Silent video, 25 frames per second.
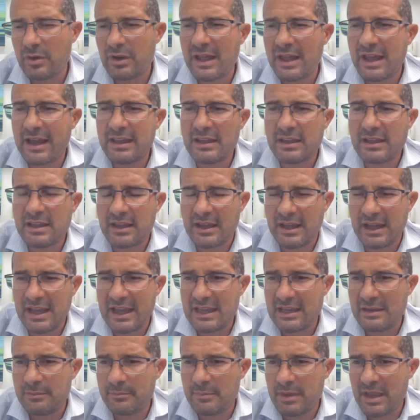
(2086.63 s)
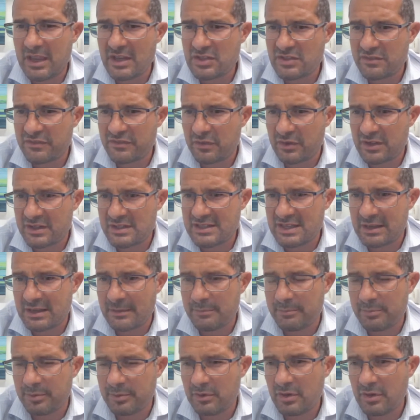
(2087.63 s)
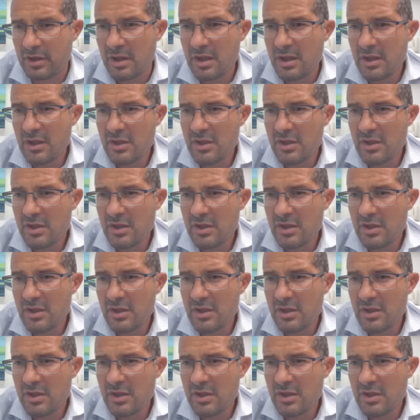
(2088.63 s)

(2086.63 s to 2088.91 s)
like AMH, for example.